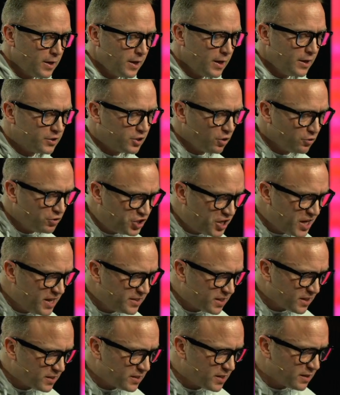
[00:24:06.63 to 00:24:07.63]
And so
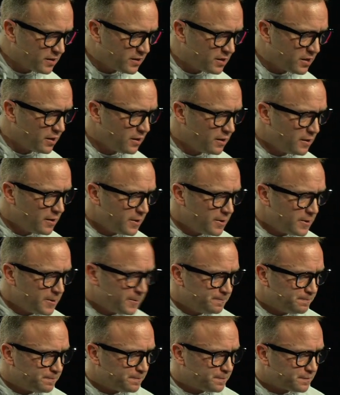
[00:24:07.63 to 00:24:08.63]
Jesus is
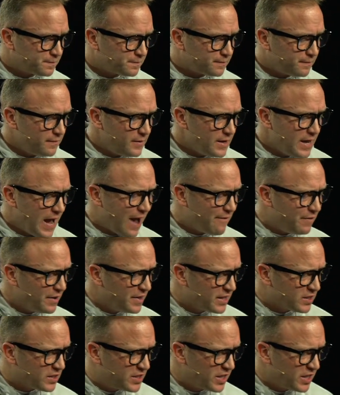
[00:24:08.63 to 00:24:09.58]
having this,